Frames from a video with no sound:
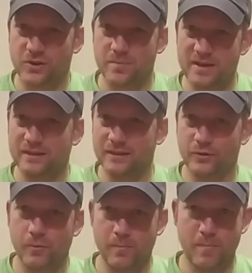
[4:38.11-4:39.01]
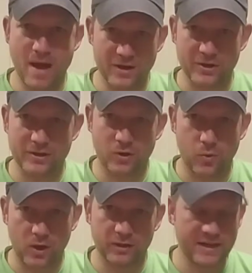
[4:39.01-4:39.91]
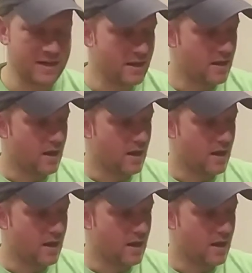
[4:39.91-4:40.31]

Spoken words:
going to be a little better quality.